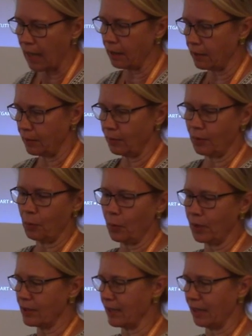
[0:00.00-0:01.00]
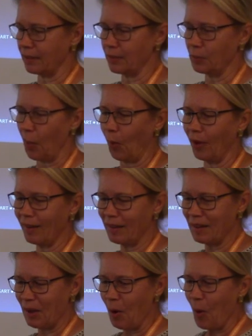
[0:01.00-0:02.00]
Yeah, yeah. One sentence more.
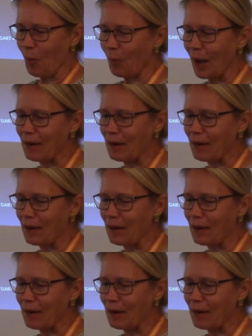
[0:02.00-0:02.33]
Yeah.